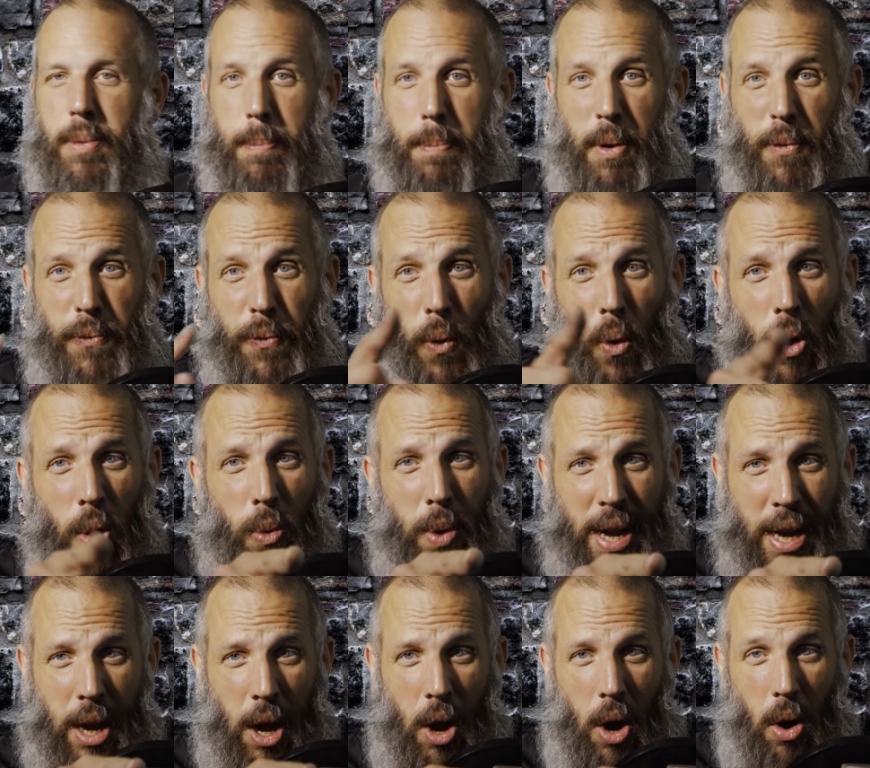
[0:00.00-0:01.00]
Before
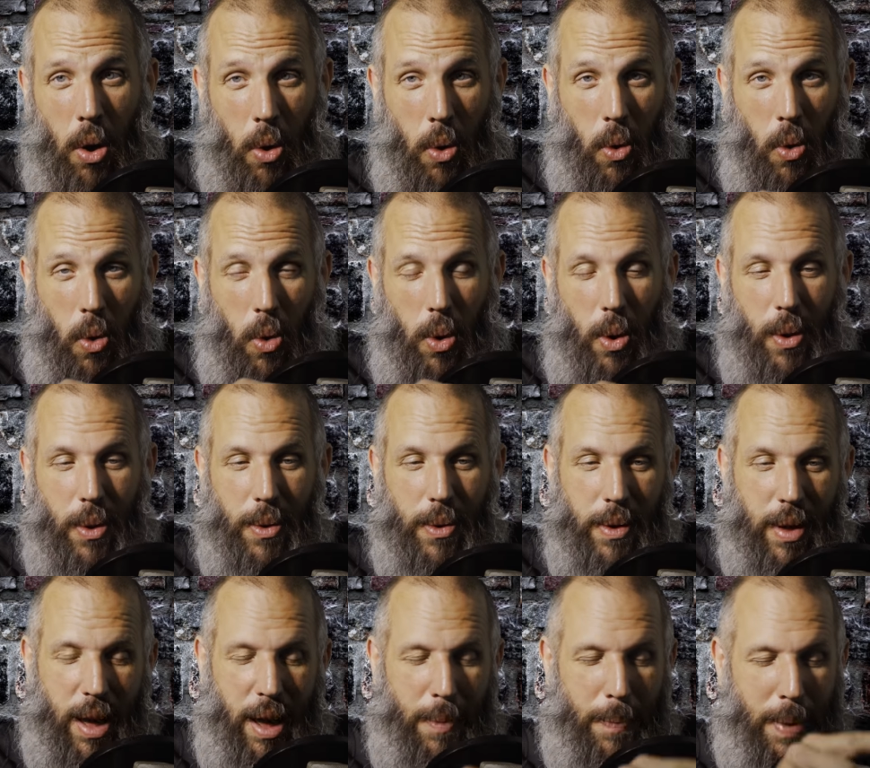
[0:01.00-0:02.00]
we go,
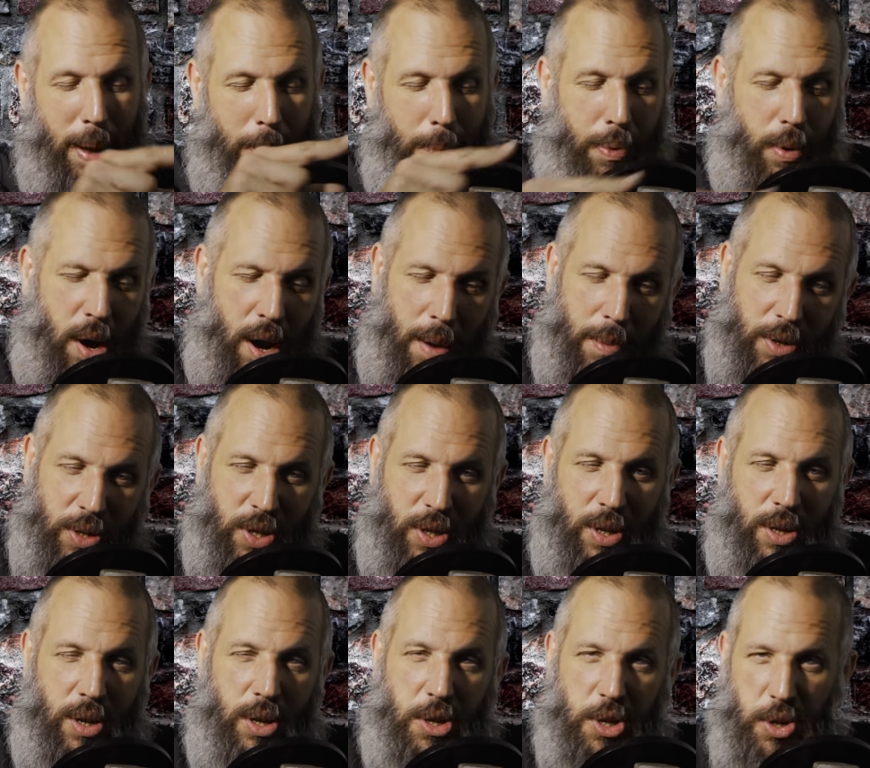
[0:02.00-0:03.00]
I've been
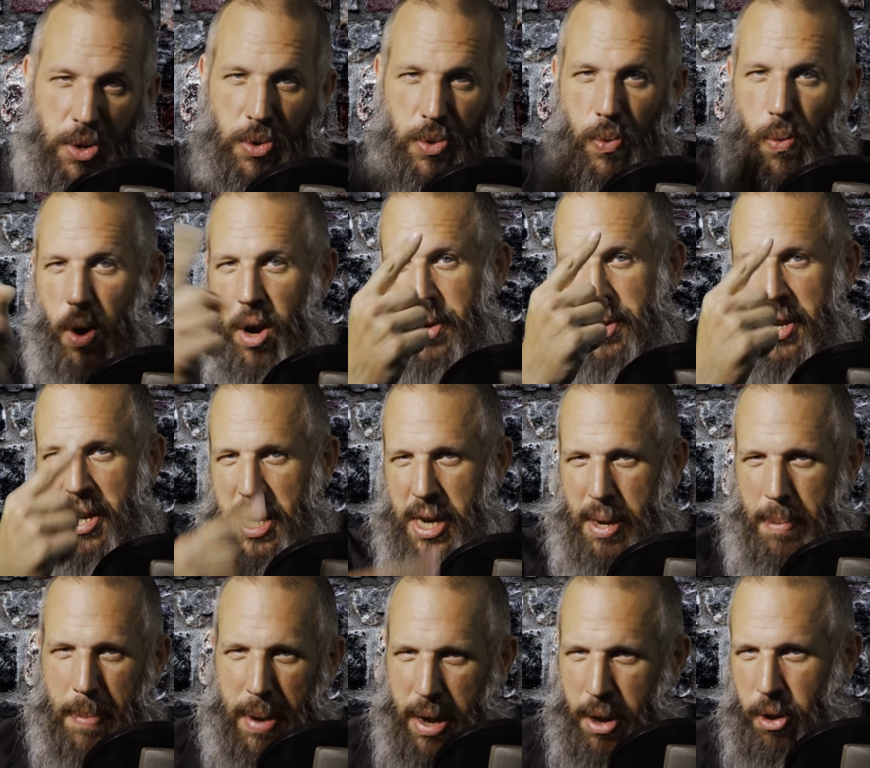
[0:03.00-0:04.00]
promising to do one
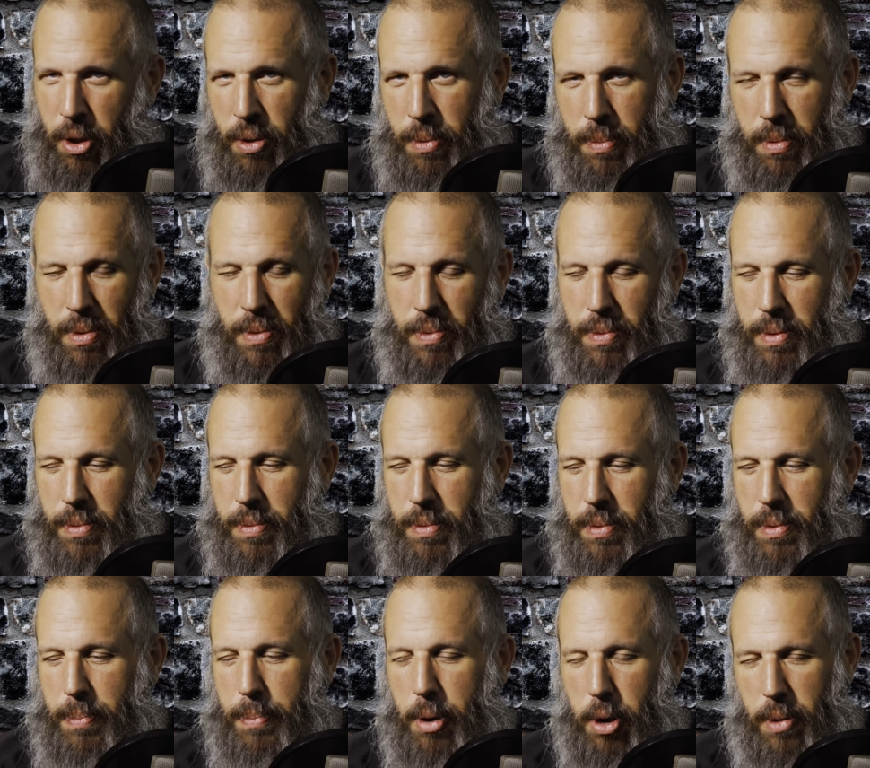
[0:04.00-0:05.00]
email
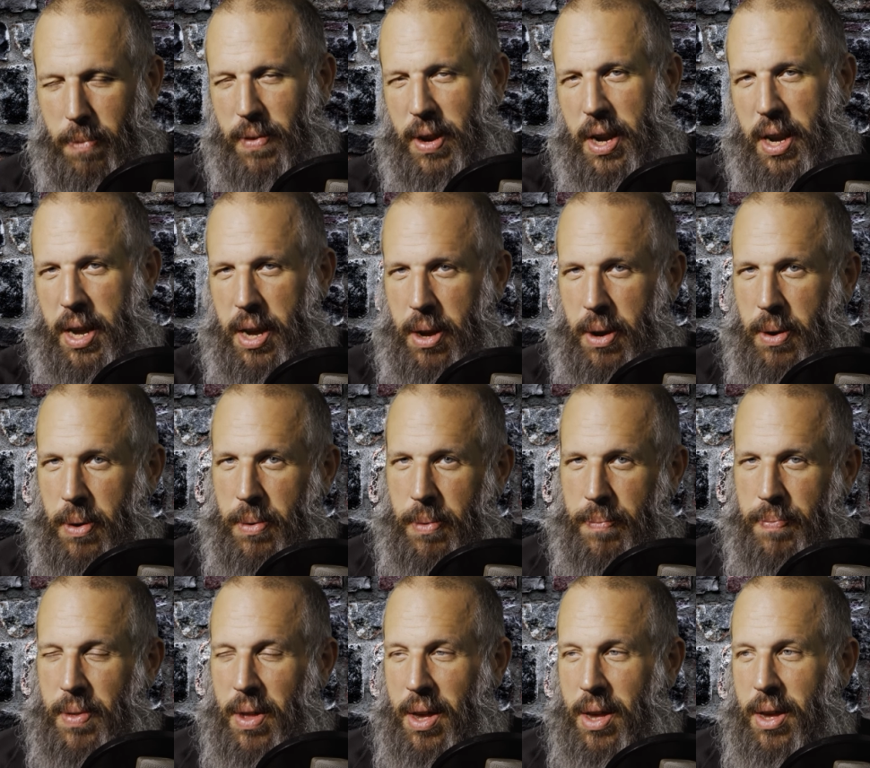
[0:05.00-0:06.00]
per
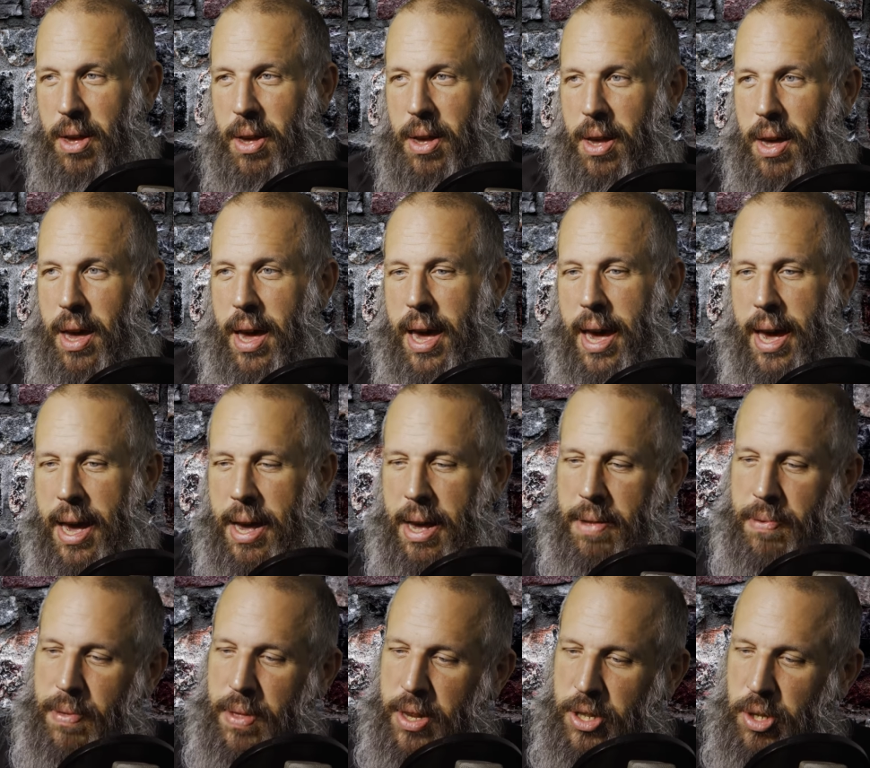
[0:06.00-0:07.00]
video.
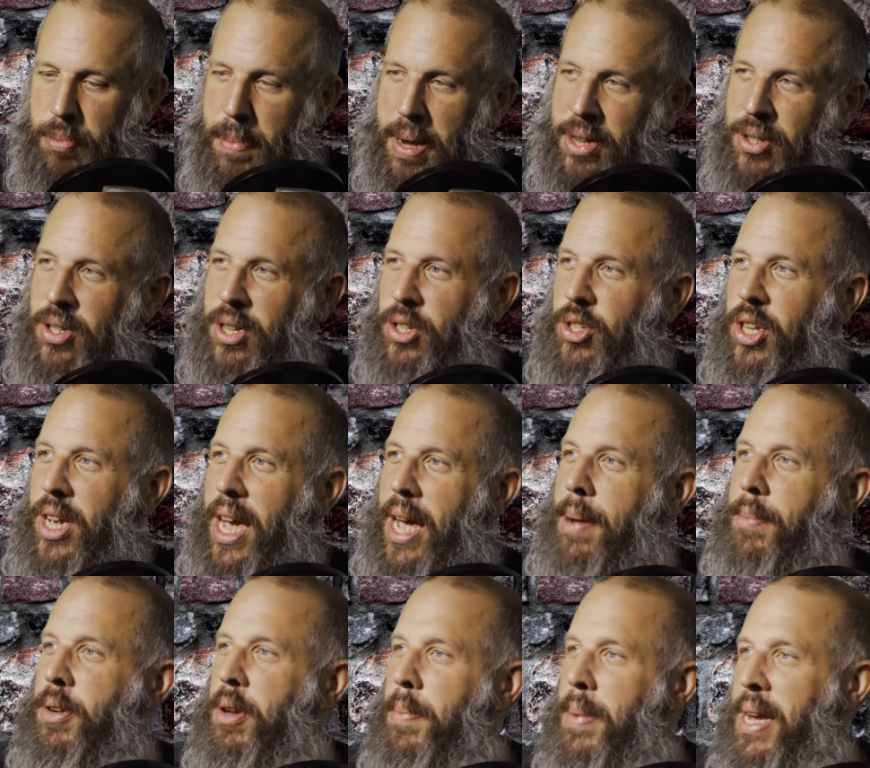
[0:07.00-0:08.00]
And this message
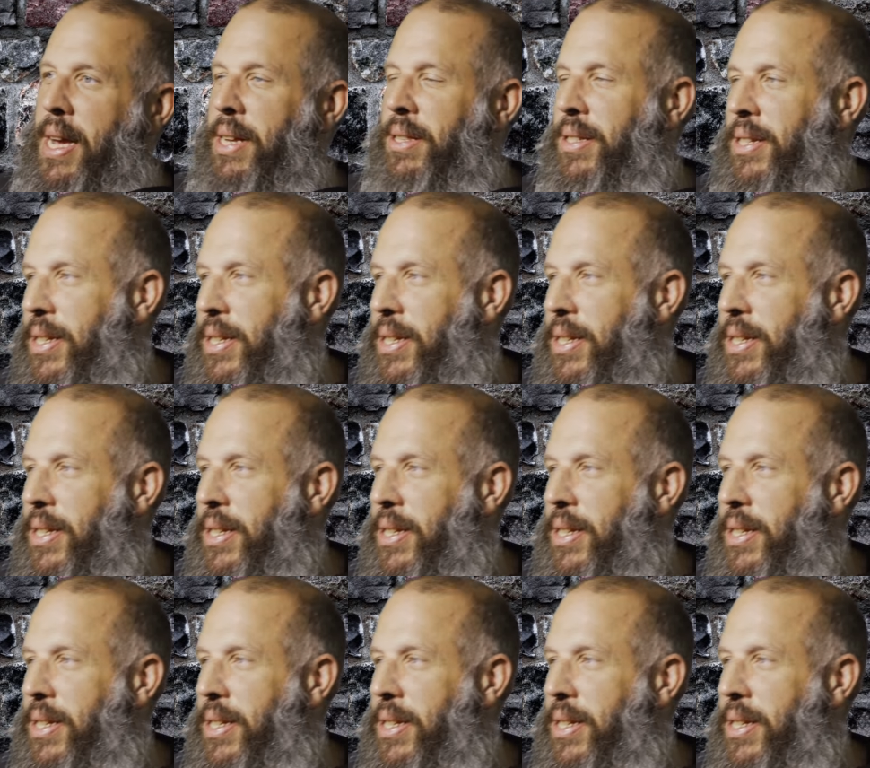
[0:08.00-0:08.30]
came to me